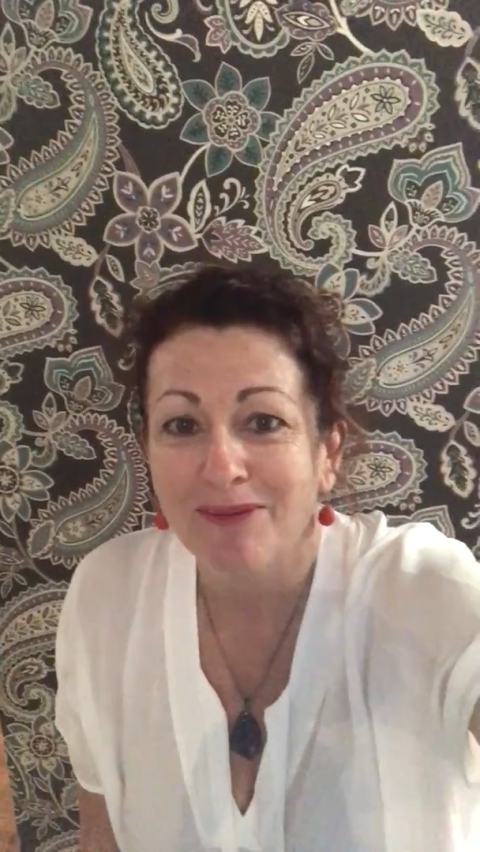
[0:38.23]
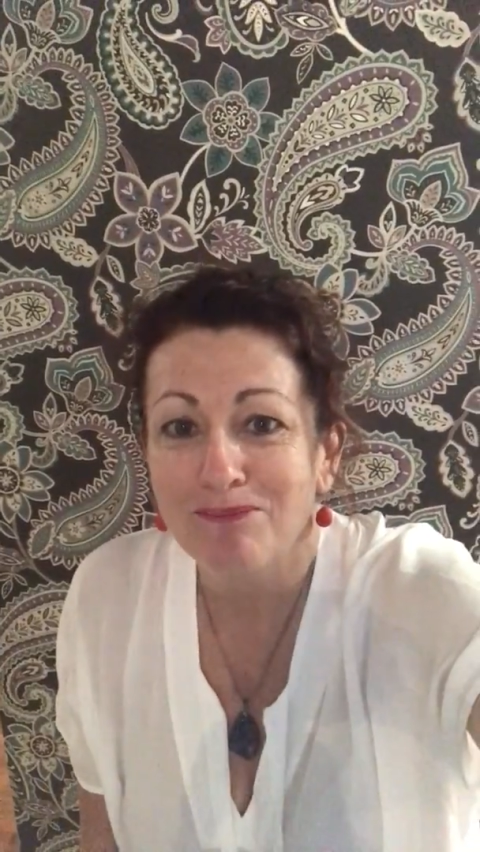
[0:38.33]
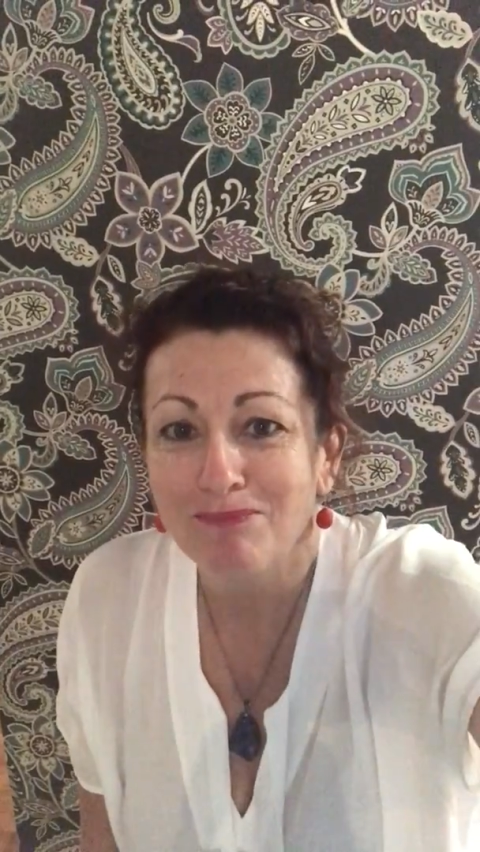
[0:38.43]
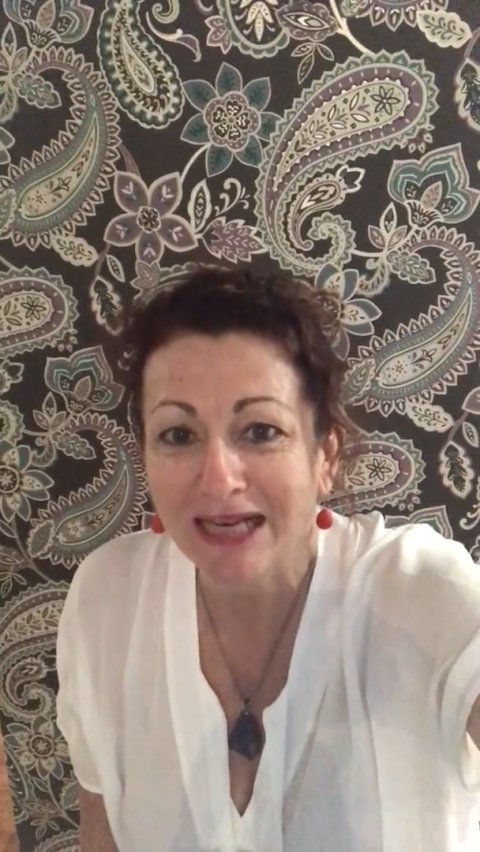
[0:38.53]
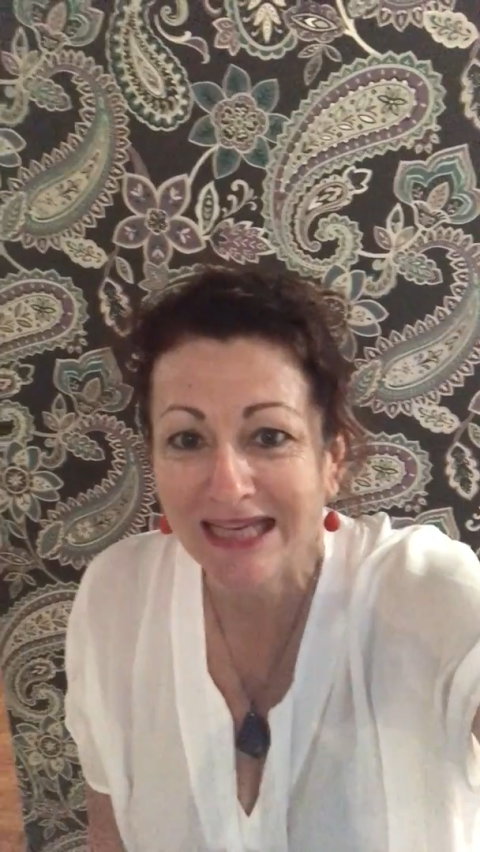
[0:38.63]

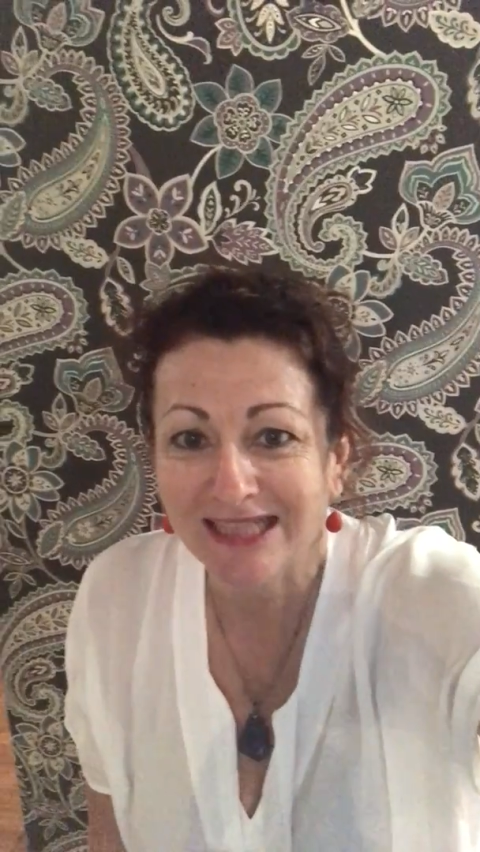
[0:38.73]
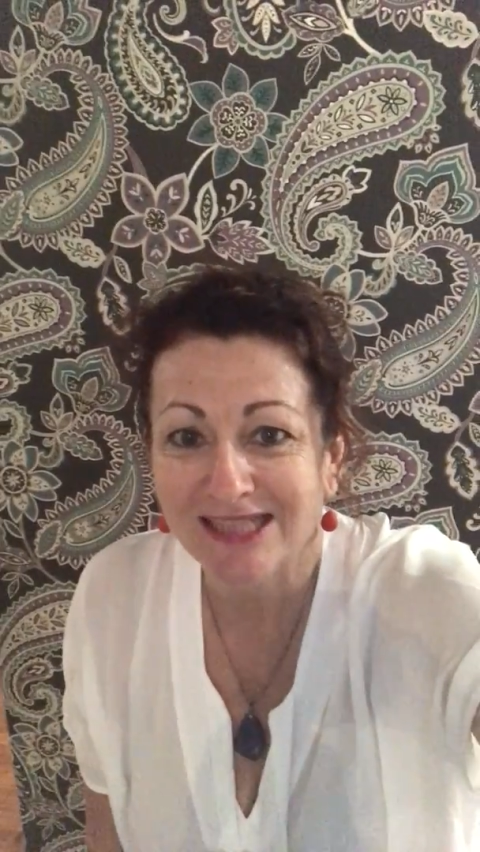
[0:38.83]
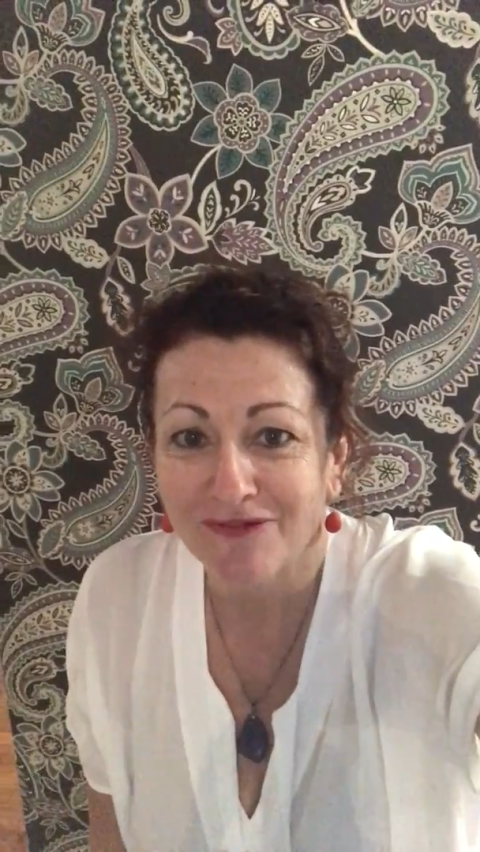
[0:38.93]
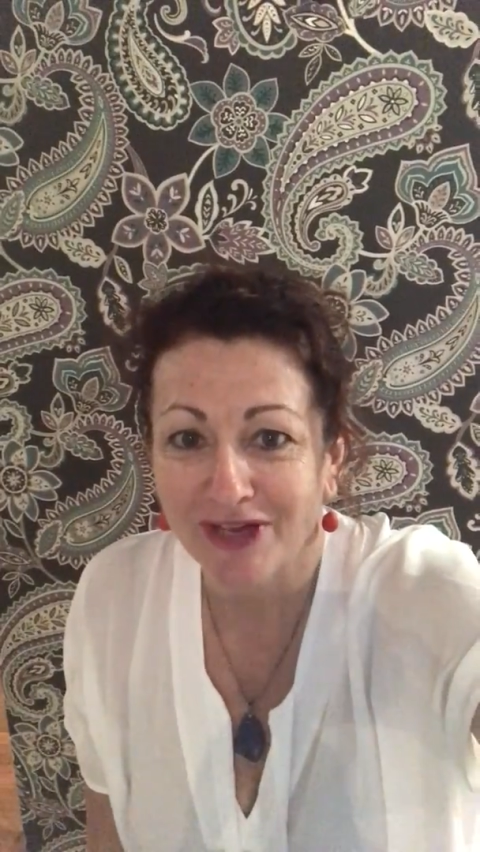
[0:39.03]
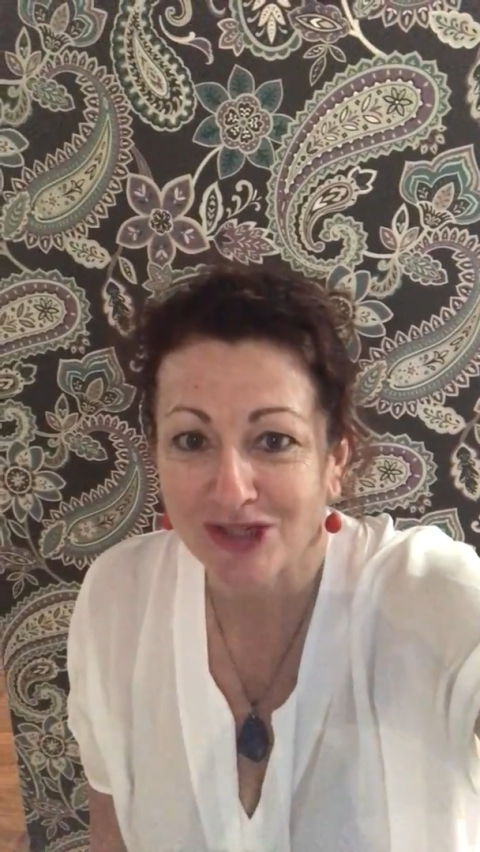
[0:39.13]

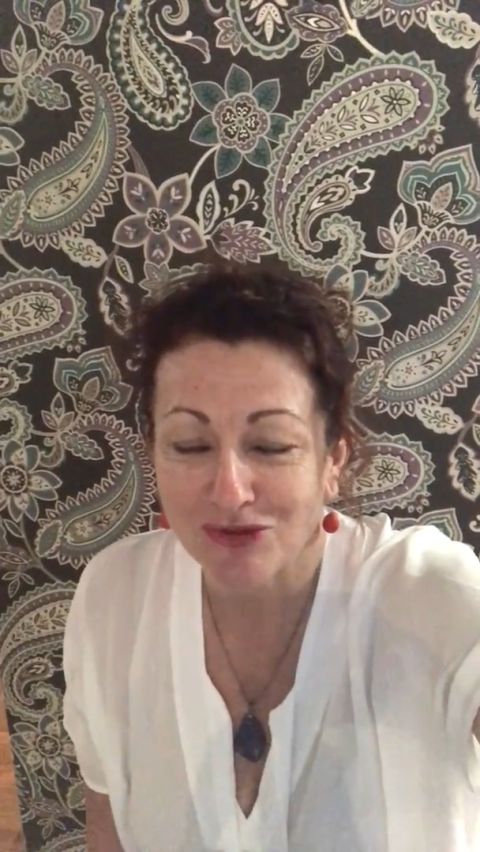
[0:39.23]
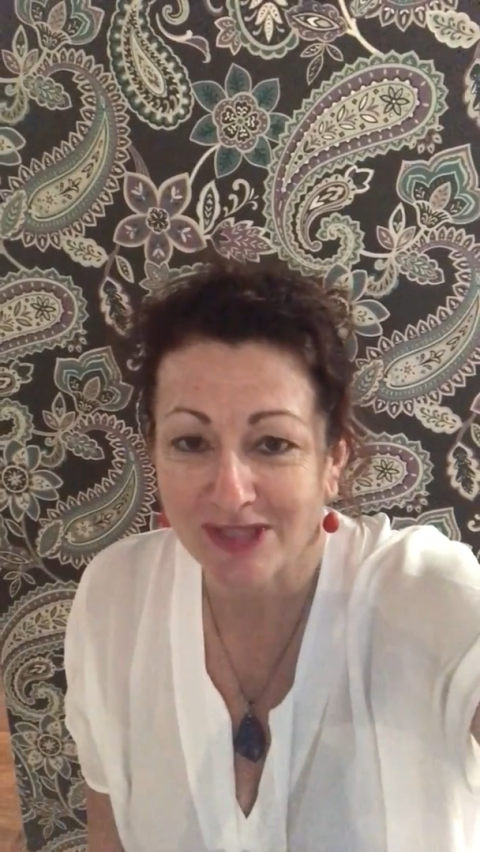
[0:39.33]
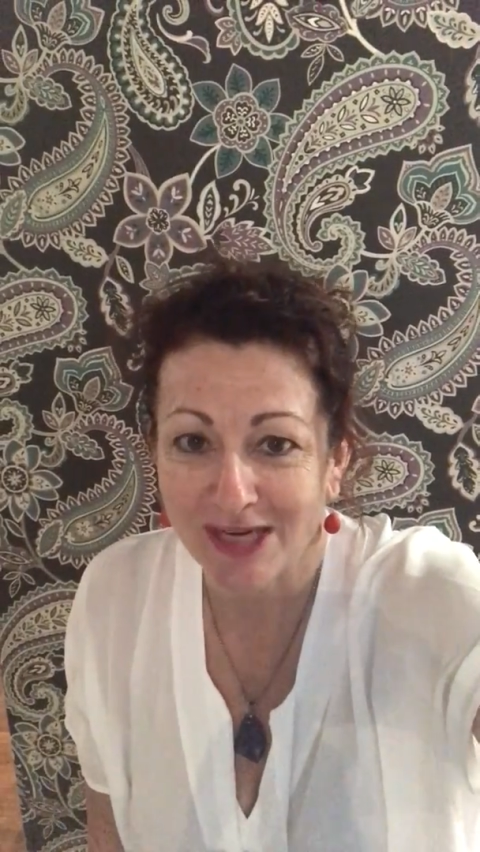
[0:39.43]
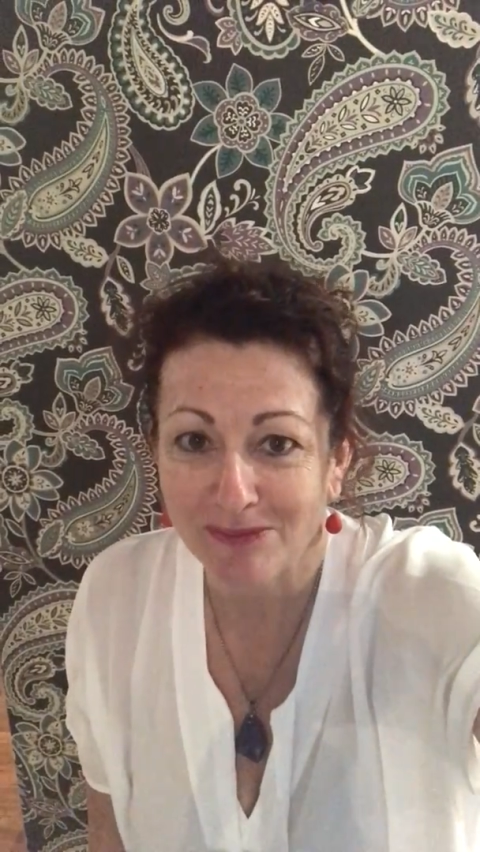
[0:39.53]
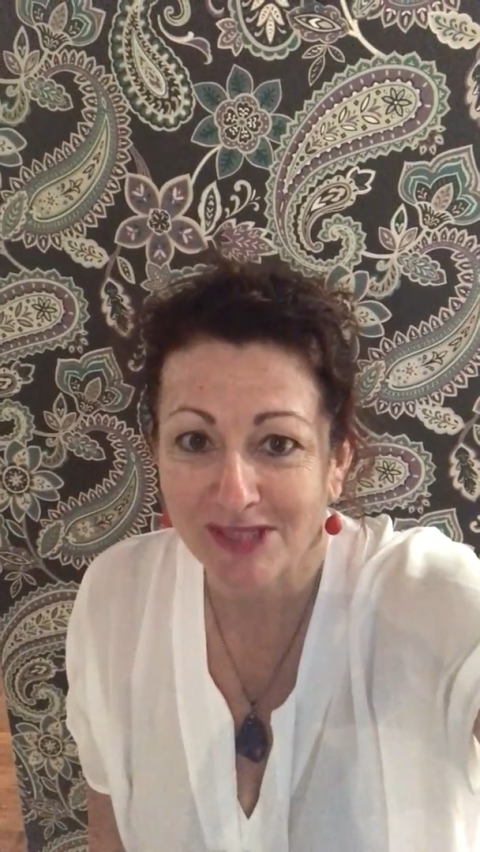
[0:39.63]
millions of extra
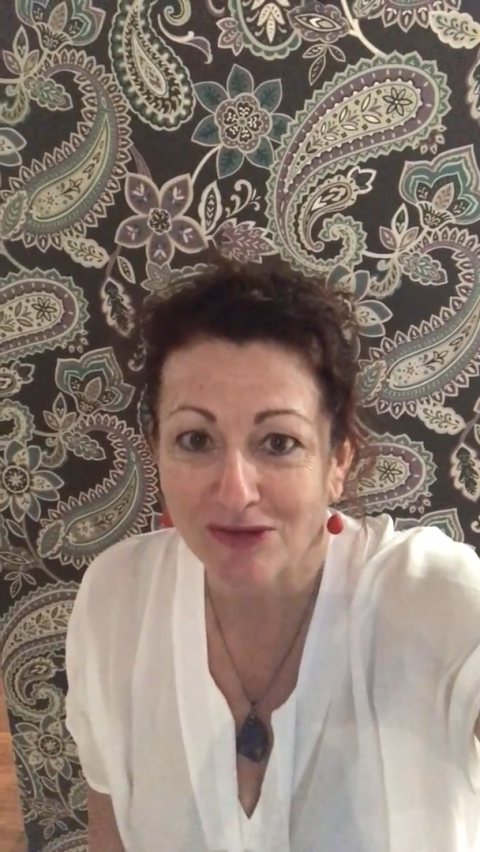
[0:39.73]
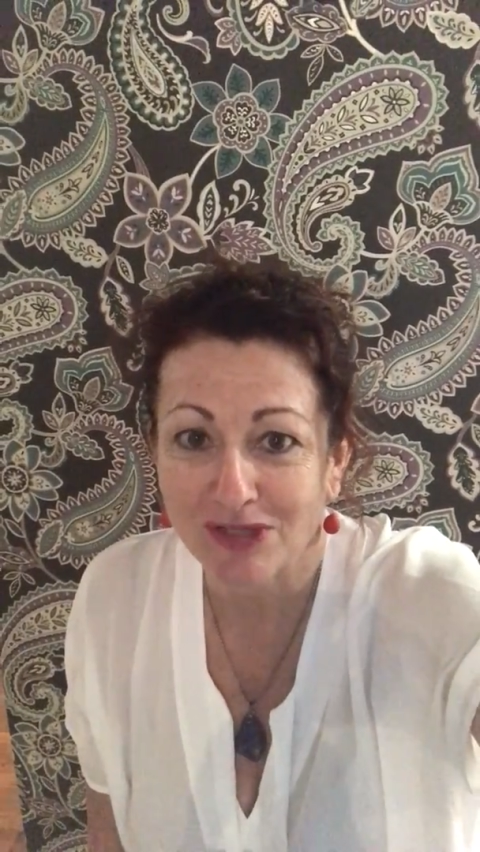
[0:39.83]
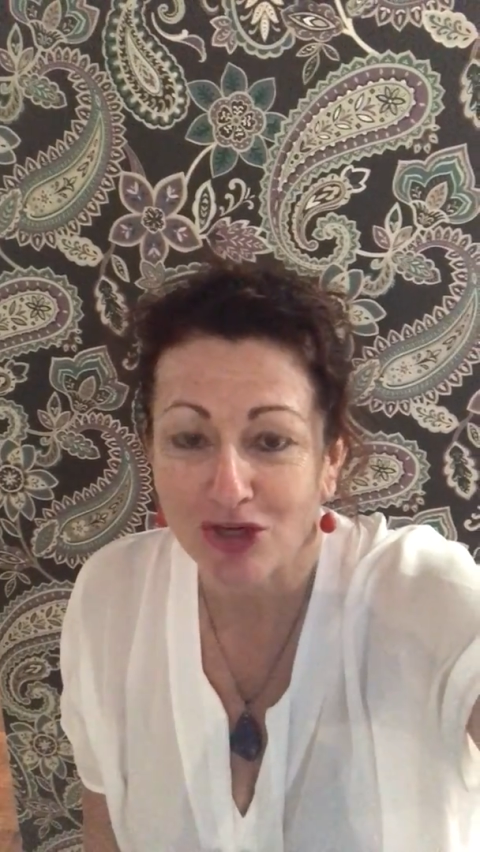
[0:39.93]
stem cells